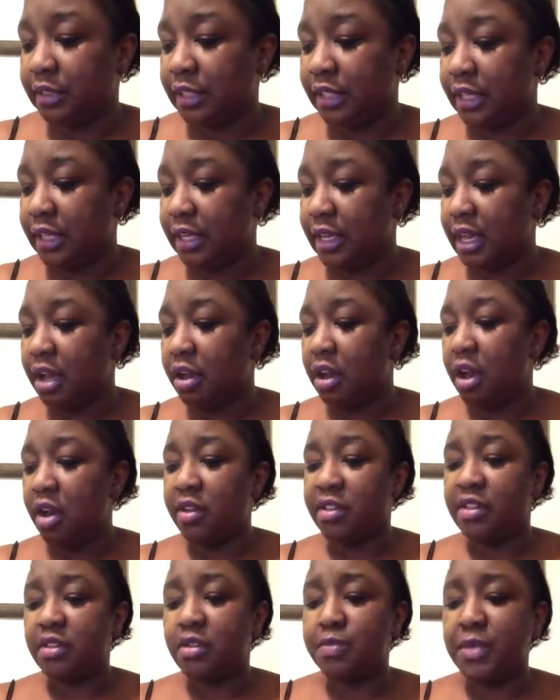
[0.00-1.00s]
Then I'll
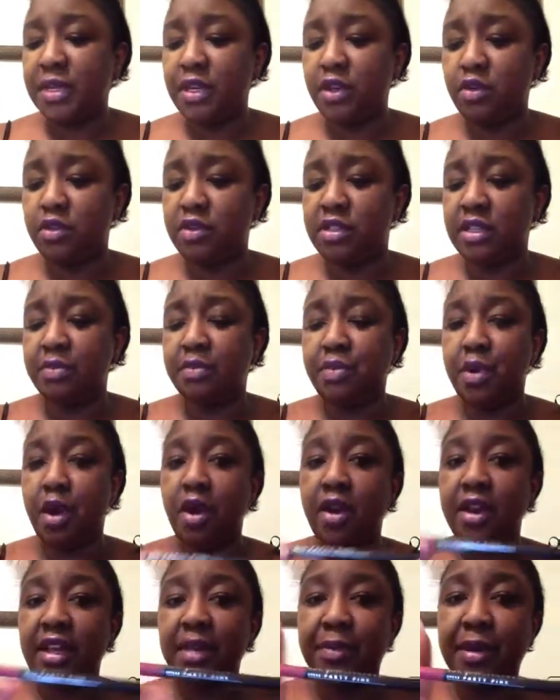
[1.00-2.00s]
also be using
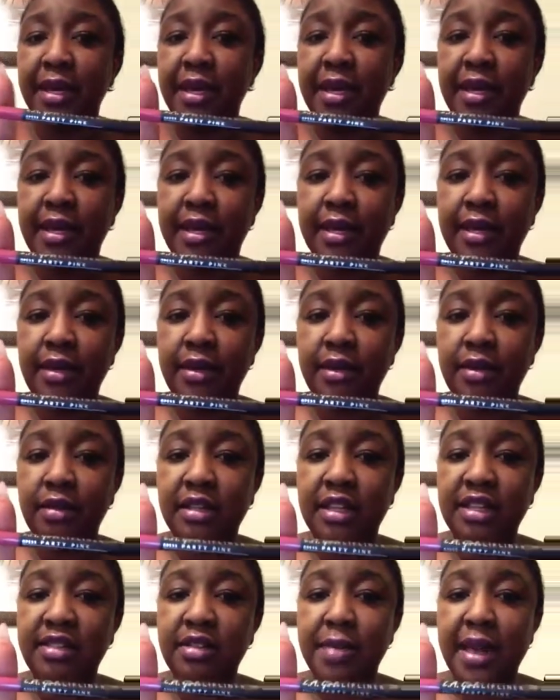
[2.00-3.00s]
Party Pink.
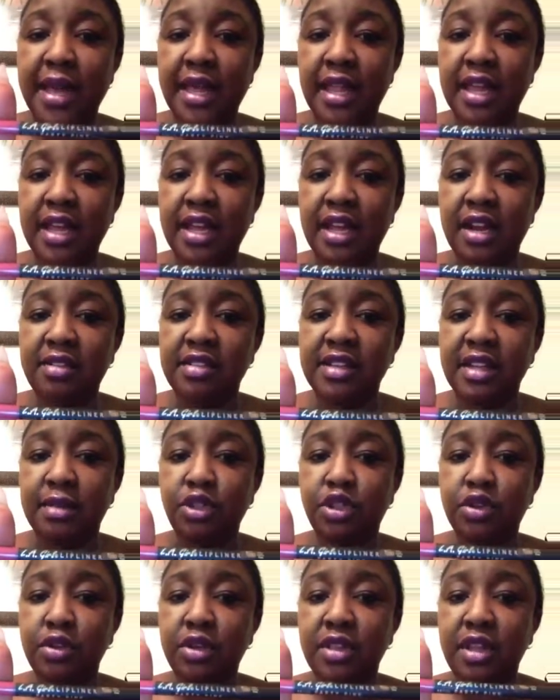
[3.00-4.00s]
These are by LA colors that
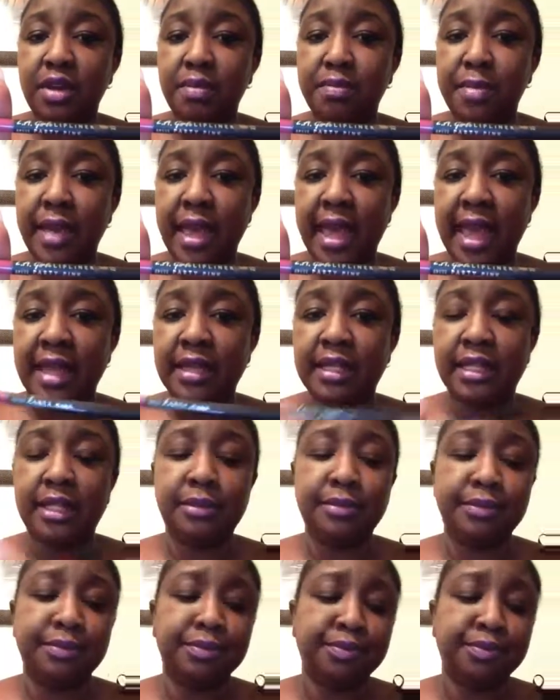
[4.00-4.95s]
I'm showing you. They're matte.